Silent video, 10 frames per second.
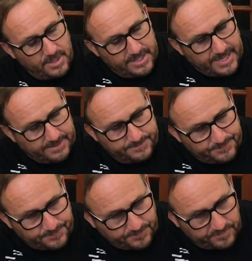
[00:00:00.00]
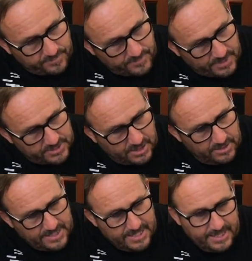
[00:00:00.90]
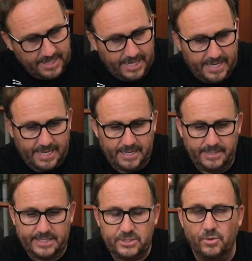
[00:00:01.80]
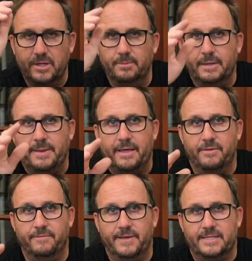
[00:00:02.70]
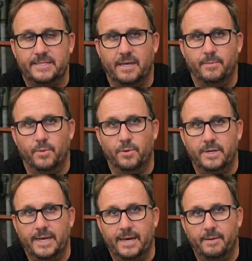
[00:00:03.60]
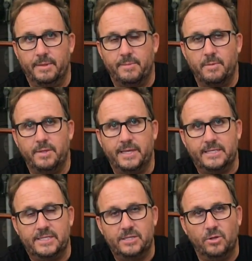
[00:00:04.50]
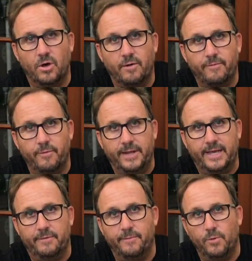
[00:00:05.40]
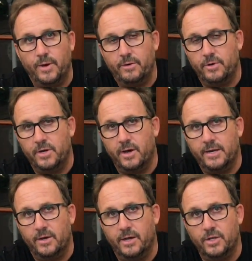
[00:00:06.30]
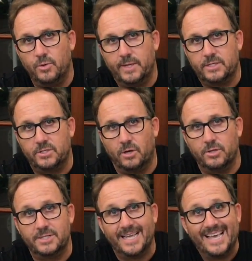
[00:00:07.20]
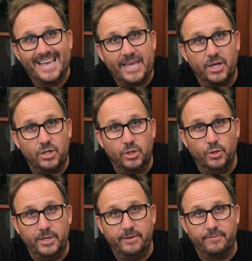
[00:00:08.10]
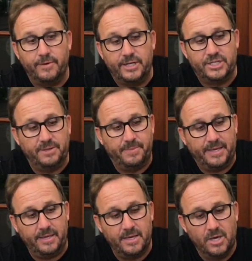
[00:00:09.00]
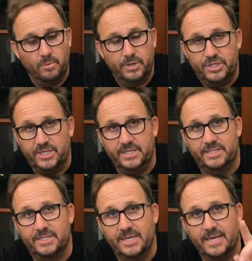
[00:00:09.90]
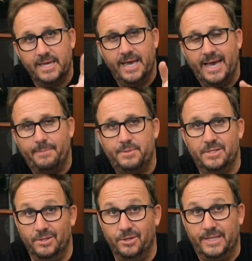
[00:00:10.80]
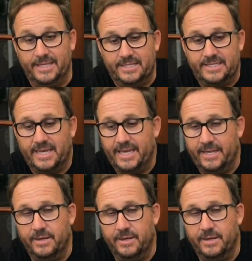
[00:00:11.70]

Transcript: Okay, so let's talk a little bit about the Vestarboard. At the moment they're still offering it $499 US, including free shipping, which is absolutely insane.